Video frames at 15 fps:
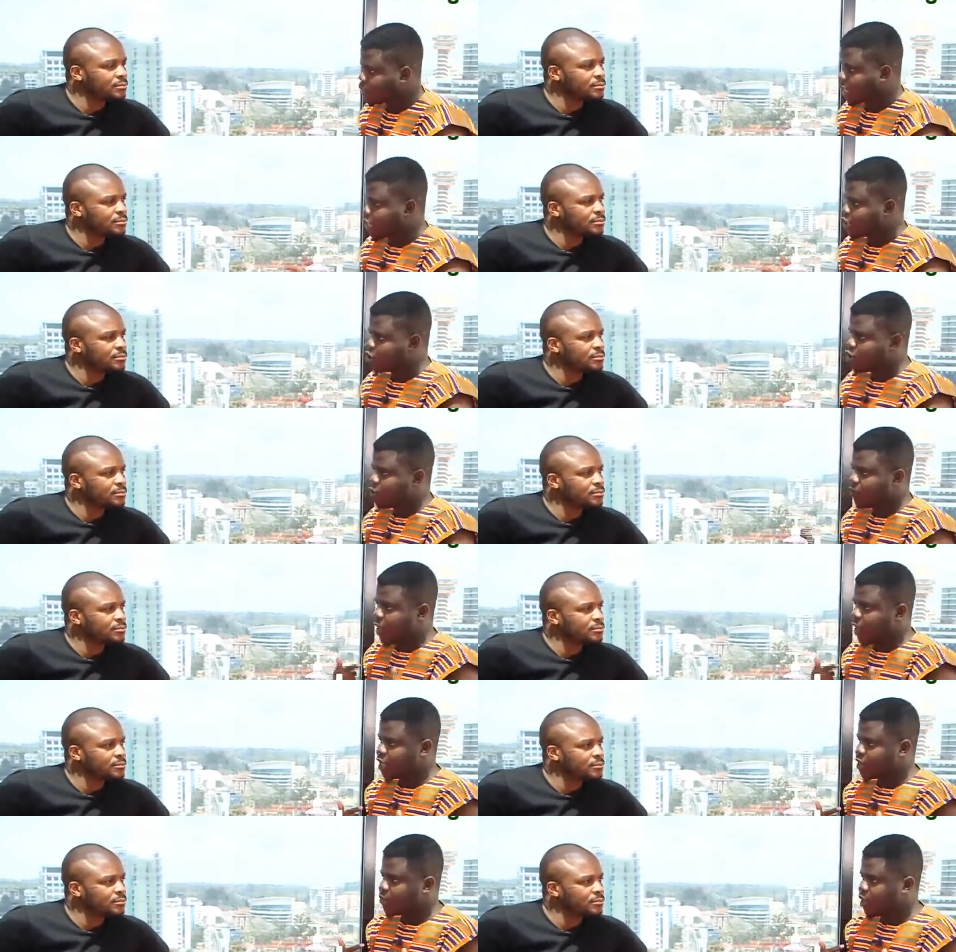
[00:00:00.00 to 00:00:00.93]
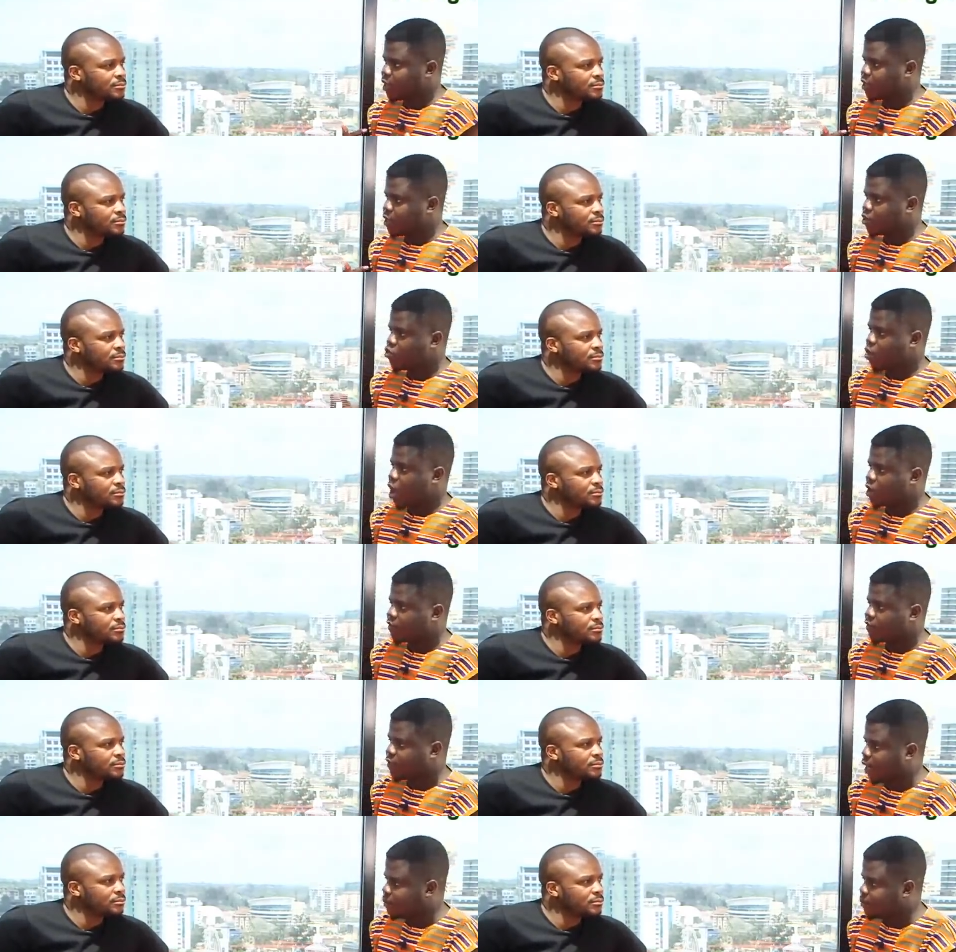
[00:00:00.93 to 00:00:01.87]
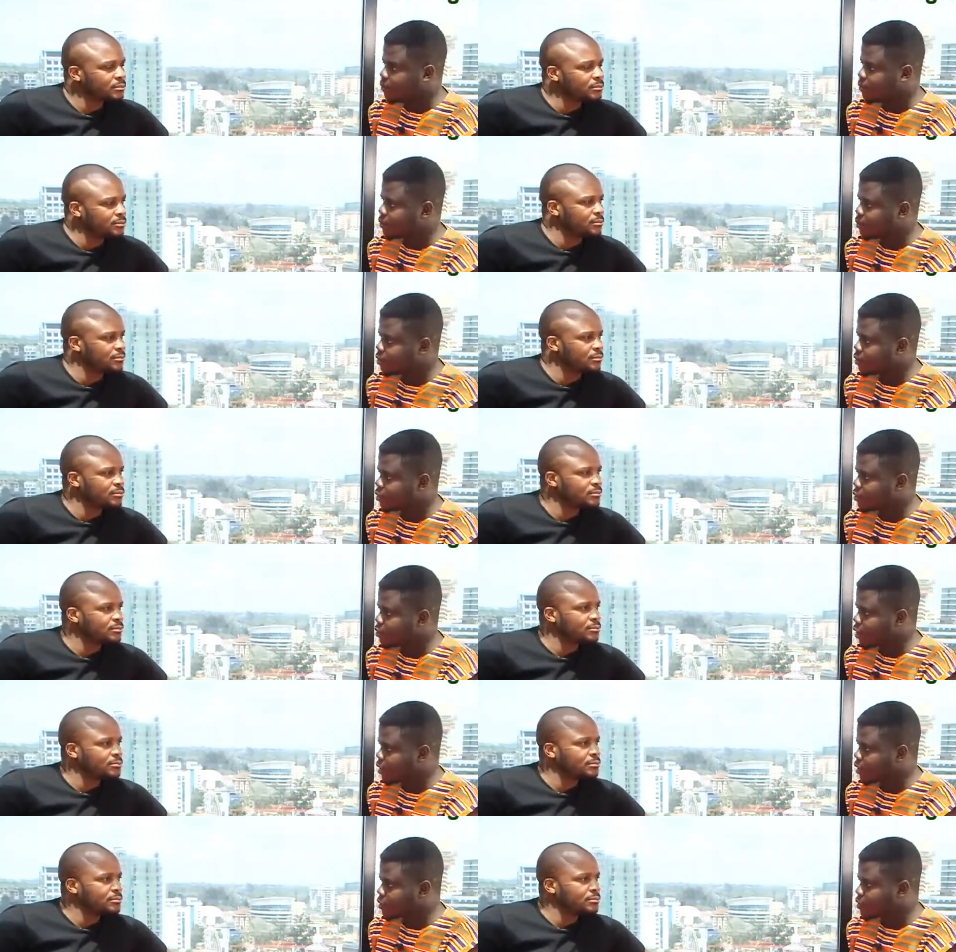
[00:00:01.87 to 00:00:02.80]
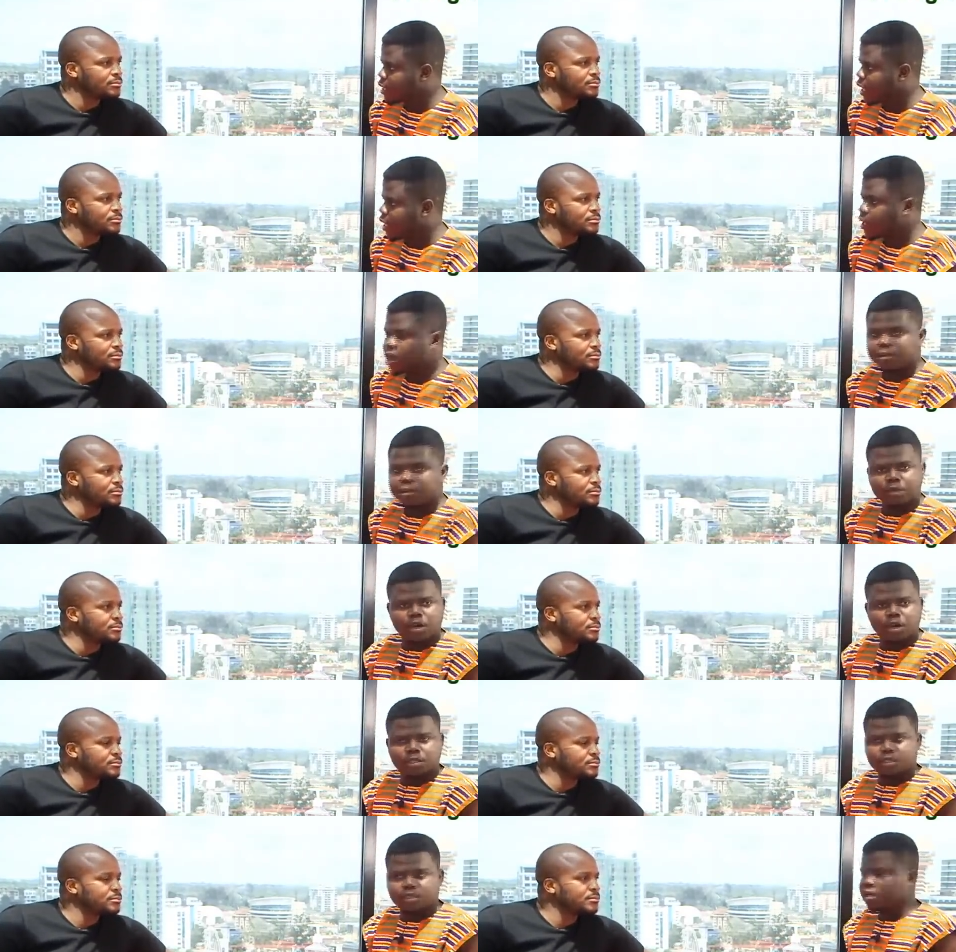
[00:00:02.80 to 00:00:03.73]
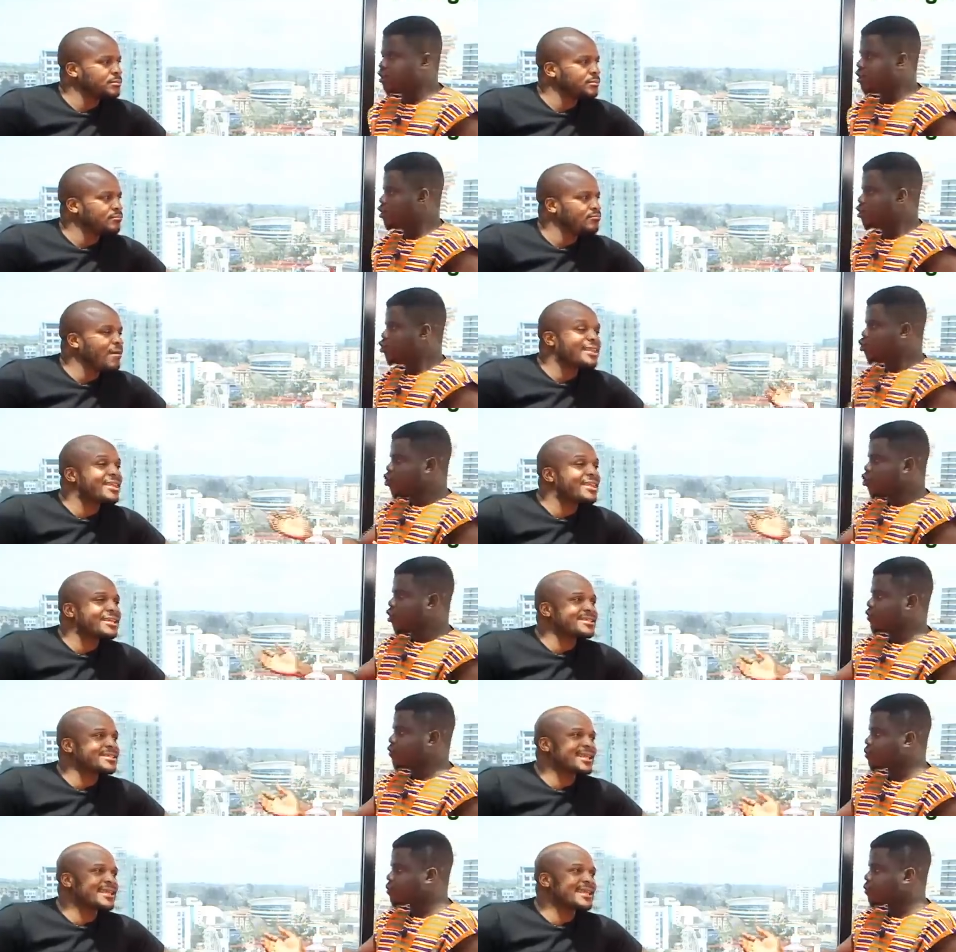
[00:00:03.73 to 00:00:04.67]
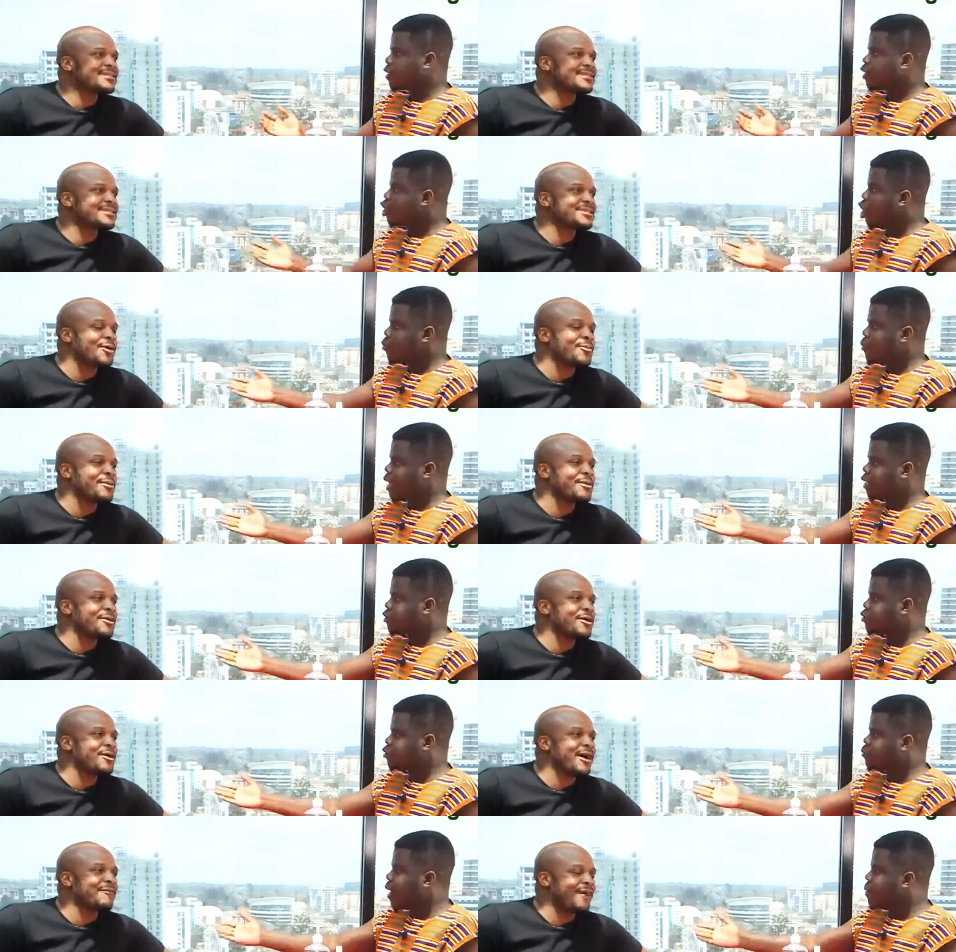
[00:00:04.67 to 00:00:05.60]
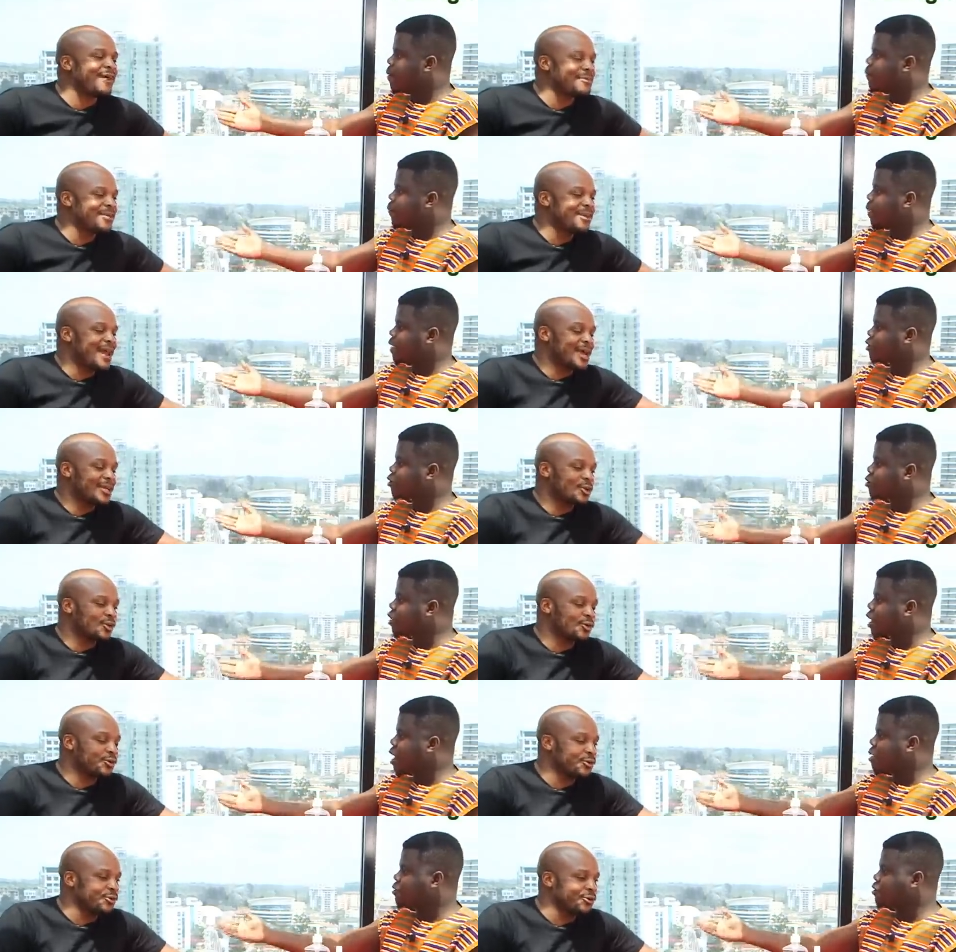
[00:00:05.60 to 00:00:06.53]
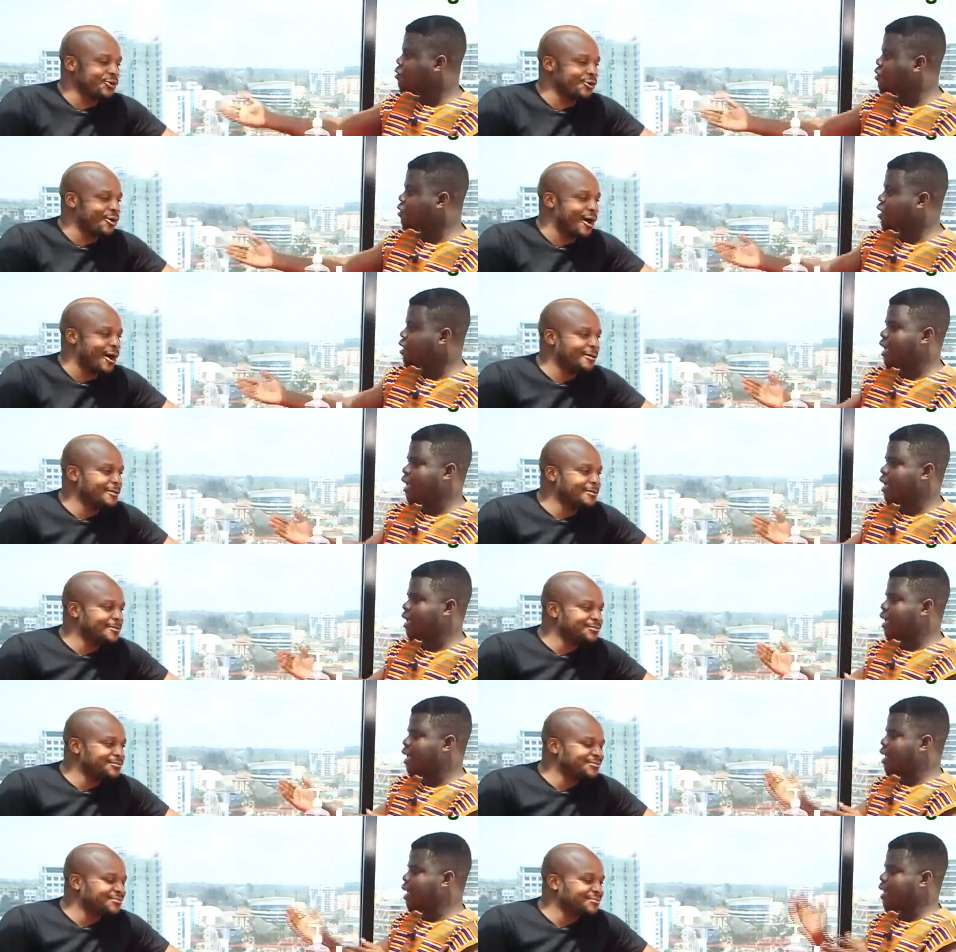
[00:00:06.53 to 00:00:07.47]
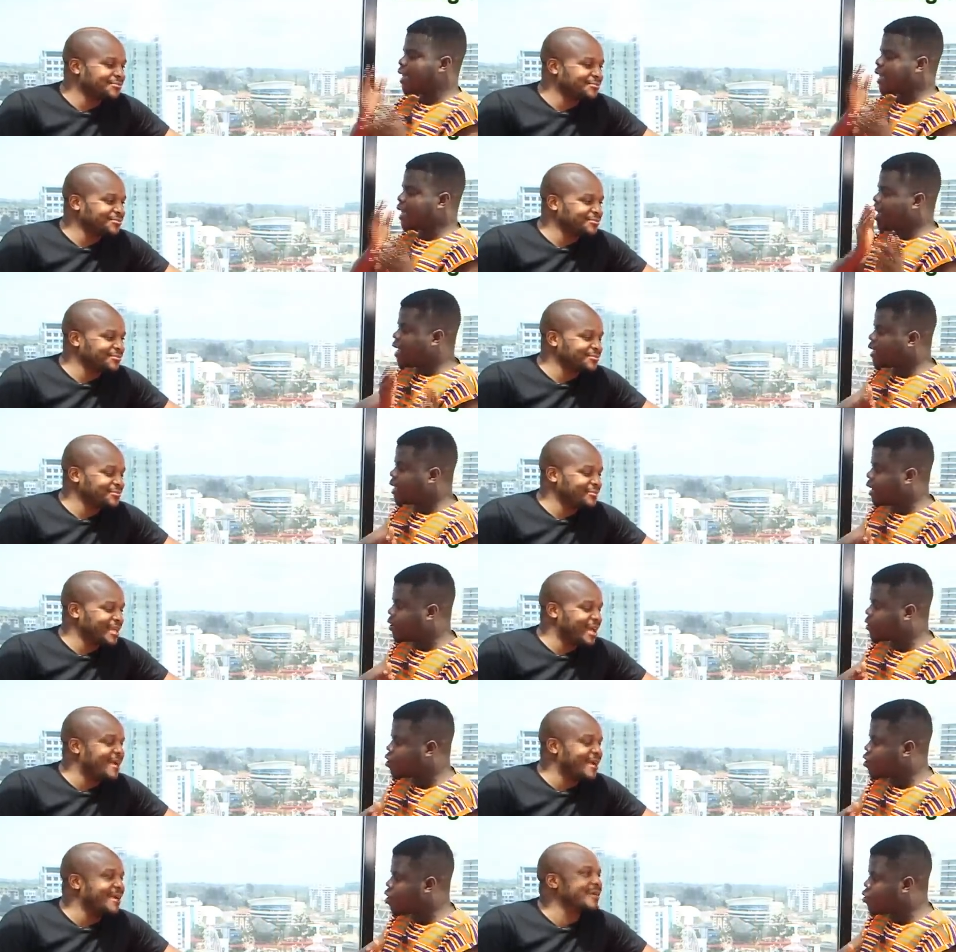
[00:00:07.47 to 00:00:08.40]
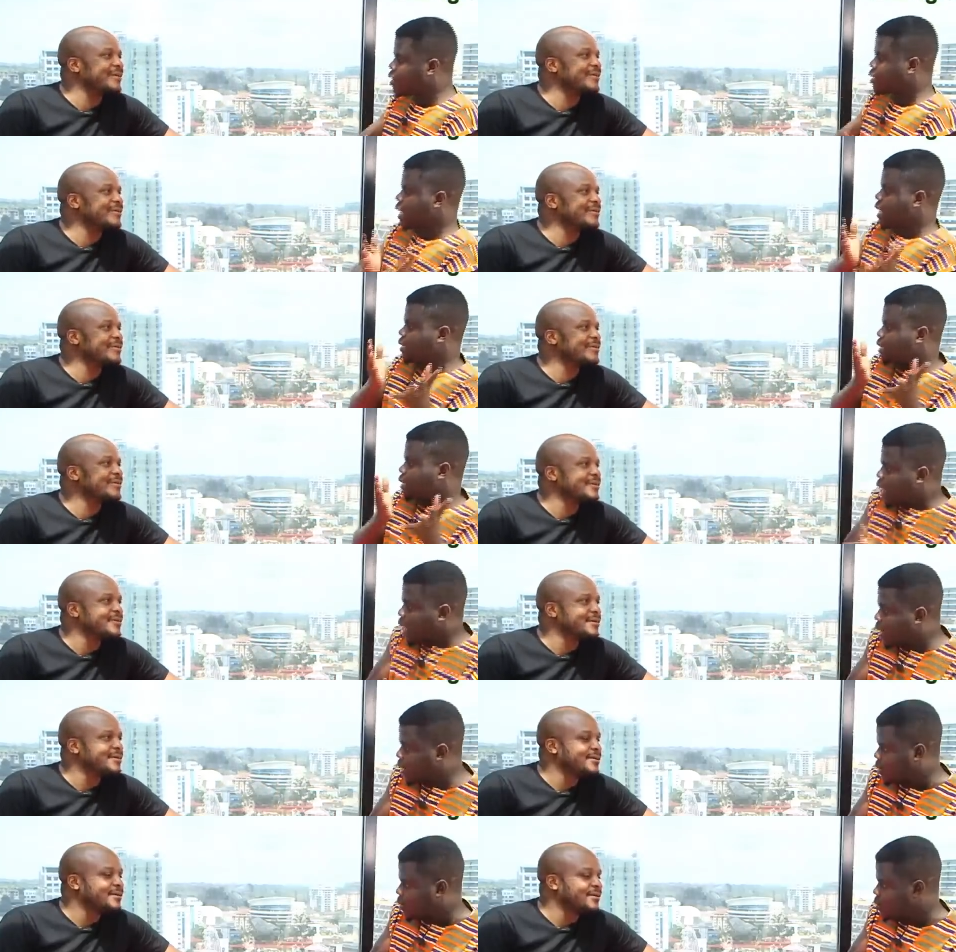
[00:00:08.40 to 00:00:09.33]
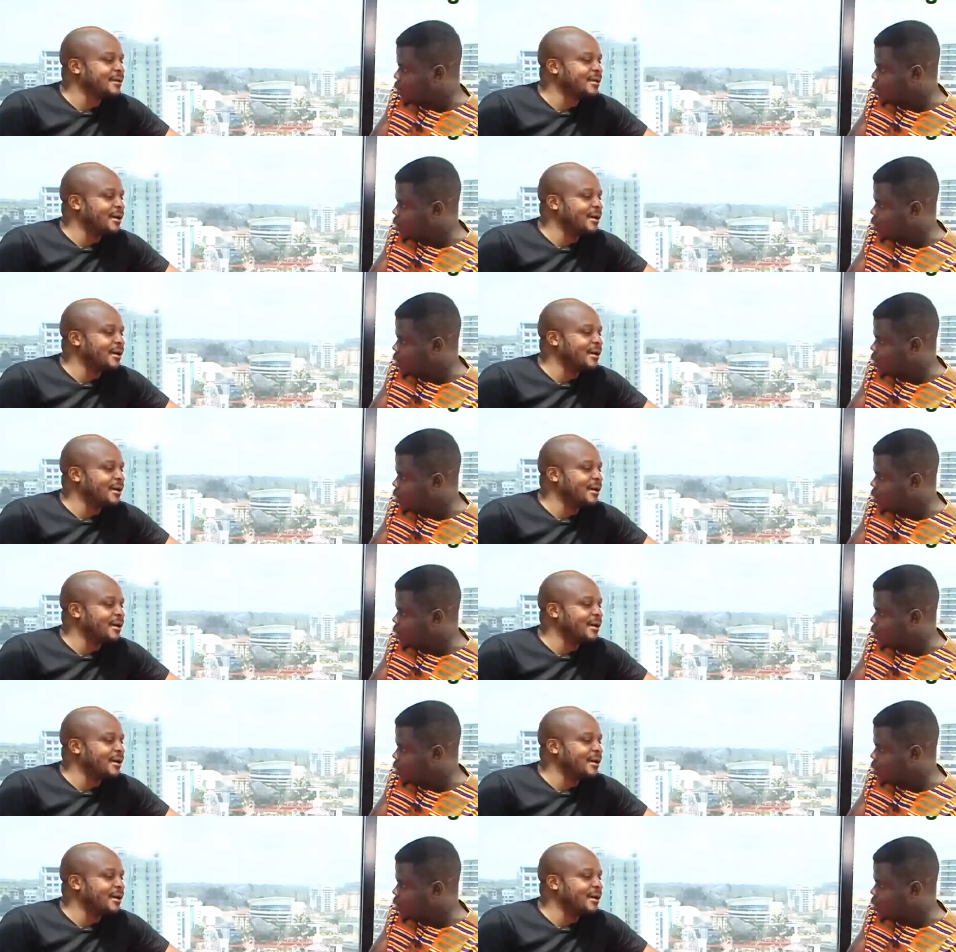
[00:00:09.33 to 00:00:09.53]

Speaker 1: That does not make me one of them. Mm -hmm. You understand? Mm -hmm. Because but you, they say, no, show but, me your but, family, but I you you, you your... A, a, a Kenyan eh. always enter Ghana.